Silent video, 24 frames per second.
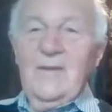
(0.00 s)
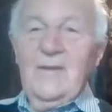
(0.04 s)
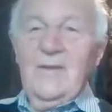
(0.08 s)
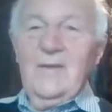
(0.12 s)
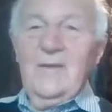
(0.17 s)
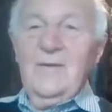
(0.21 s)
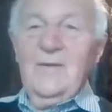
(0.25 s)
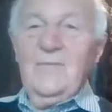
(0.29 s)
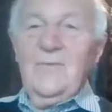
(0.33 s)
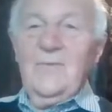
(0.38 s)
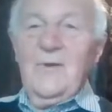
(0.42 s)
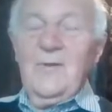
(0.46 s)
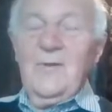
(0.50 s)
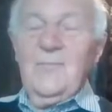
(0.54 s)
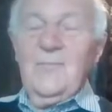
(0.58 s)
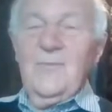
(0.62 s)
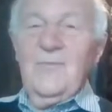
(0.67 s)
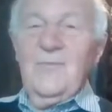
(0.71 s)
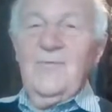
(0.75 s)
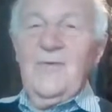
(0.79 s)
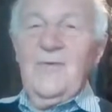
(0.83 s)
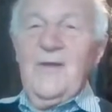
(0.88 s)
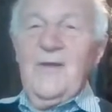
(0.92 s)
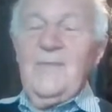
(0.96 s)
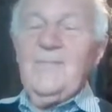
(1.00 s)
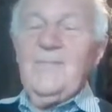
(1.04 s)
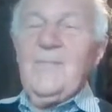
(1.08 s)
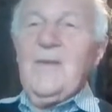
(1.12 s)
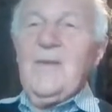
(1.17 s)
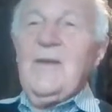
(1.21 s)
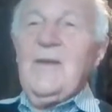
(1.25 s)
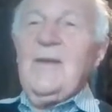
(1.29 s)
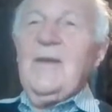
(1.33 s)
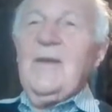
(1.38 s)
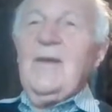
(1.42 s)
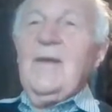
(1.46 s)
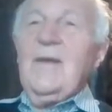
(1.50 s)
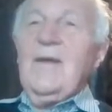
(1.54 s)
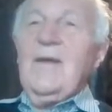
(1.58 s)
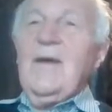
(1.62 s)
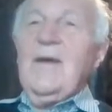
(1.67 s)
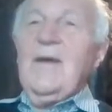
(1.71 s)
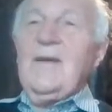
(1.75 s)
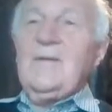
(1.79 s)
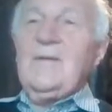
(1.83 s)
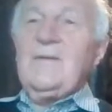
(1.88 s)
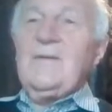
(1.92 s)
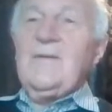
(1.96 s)
Warren Buffet.
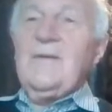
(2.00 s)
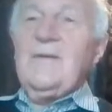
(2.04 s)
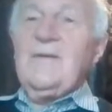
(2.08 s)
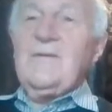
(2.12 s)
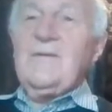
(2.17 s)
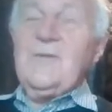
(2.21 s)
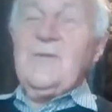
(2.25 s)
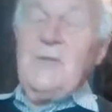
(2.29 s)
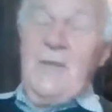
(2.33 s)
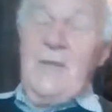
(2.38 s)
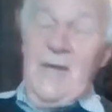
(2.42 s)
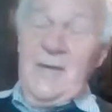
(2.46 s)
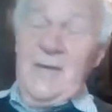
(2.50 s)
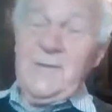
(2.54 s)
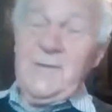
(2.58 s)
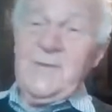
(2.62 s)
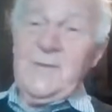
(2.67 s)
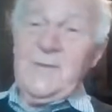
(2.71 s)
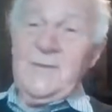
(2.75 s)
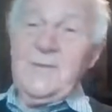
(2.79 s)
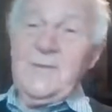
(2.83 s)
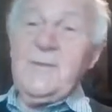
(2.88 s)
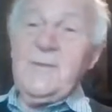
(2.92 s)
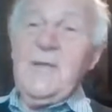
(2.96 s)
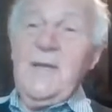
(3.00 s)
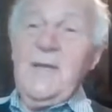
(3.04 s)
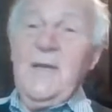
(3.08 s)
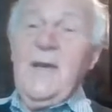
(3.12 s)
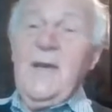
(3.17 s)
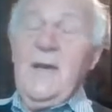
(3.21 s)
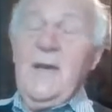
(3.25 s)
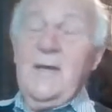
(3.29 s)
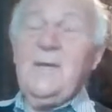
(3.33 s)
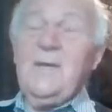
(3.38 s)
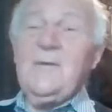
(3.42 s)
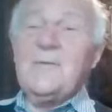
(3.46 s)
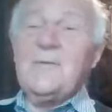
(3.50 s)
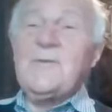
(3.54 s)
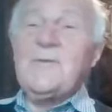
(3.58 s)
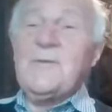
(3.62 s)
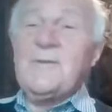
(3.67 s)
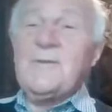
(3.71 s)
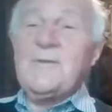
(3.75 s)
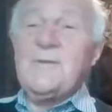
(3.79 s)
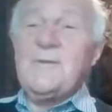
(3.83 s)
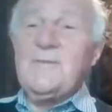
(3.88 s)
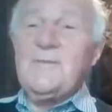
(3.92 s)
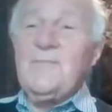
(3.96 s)
And she acts as the air
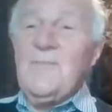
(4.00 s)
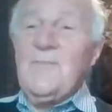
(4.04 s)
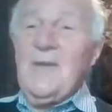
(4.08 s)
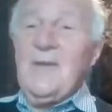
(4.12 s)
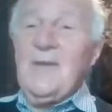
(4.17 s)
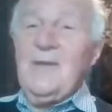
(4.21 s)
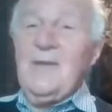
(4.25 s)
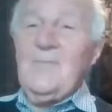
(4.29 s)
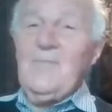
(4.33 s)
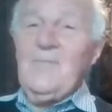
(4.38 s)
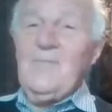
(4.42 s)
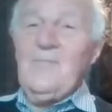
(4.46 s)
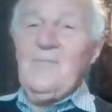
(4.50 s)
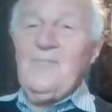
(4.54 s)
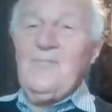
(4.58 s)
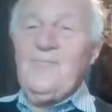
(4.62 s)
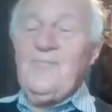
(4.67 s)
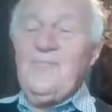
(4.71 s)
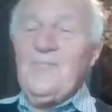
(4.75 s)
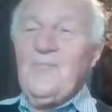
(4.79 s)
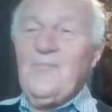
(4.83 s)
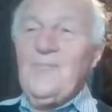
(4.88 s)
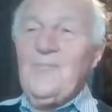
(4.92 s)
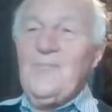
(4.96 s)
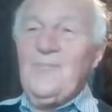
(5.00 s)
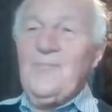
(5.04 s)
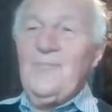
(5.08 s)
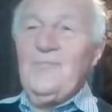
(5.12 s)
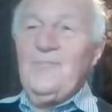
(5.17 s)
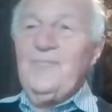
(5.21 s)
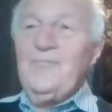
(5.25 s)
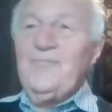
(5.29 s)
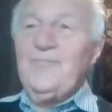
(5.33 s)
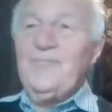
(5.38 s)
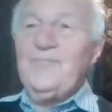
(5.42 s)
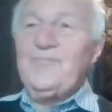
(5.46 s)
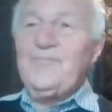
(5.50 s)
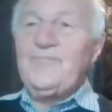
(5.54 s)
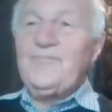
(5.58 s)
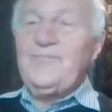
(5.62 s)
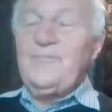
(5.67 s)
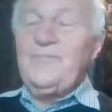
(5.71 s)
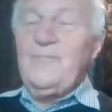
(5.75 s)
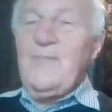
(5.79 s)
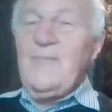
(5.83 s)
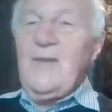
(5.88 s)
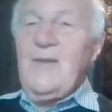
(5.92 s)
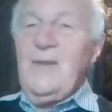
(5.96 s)
hostess.
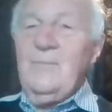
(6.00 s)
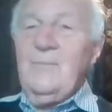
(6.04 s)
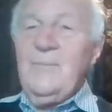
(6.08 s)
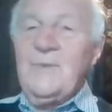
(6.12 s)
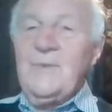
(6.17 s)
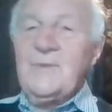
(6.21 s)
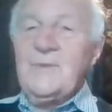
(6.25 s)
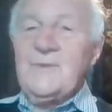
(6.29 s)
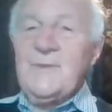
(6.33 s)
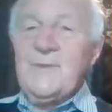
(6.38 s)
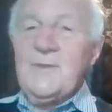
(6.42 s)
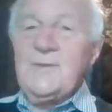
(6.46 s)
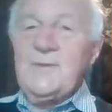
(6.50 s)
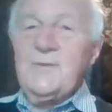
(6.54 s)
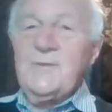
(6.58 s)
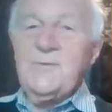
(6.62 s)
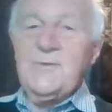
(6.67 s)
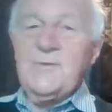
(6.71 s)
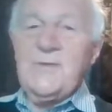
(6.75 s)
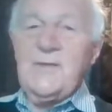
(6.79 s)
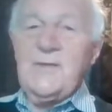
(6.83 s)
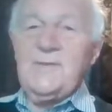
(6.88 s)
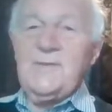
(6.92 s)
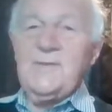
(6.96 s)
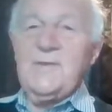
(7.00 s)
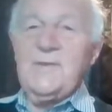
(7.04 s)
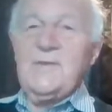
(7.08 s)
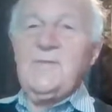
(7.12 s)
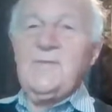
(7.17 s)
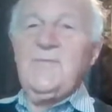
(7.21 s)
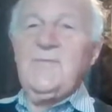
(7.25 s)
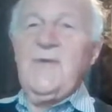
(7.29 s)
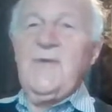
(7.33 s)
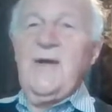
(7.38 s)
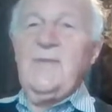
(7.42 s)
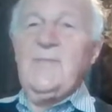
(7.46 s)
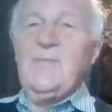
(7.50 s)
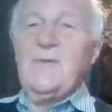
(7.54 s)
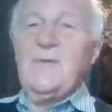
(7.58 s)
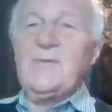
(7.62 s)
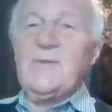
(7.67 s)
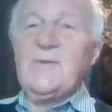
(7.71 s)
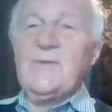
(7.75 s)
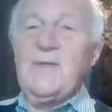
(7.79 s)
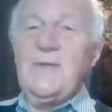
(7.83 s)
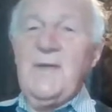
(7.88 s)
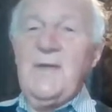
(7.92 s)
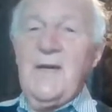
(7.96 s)
But it's the two sons that fly
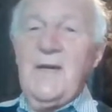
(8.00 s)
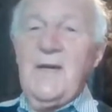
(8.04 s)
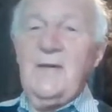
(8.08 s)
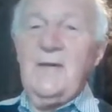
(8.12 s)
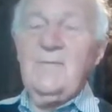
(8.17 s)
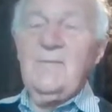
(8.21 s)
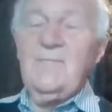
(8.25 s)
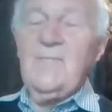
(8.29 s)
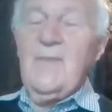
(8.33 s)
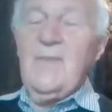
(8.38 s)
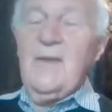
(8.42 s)
mostly now.